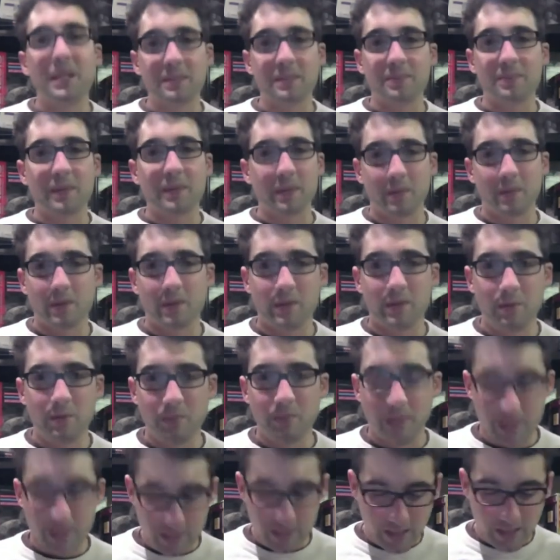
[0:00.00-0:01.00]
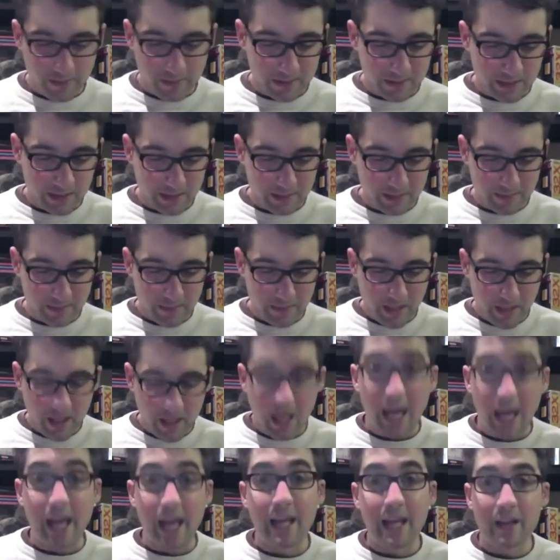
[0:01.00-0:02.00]
Best played with 2 players, obviously,
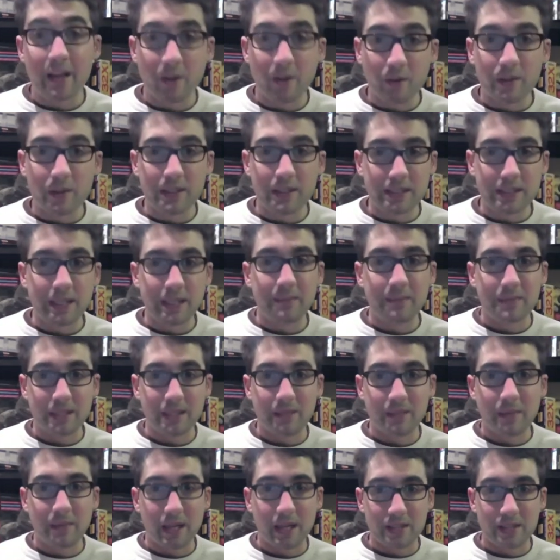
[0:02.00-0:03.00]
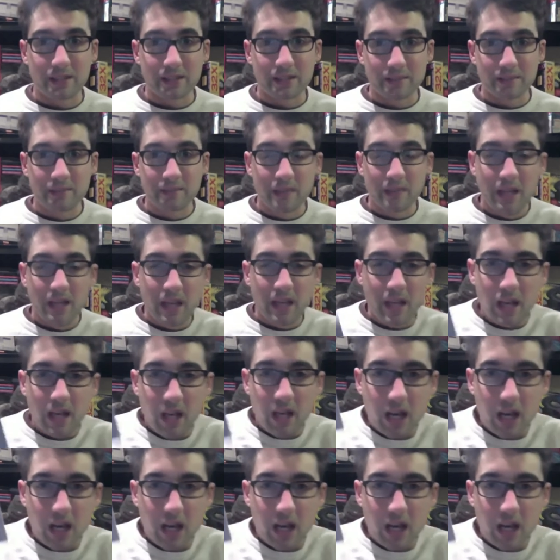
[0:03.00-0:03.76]
and on the same team actually.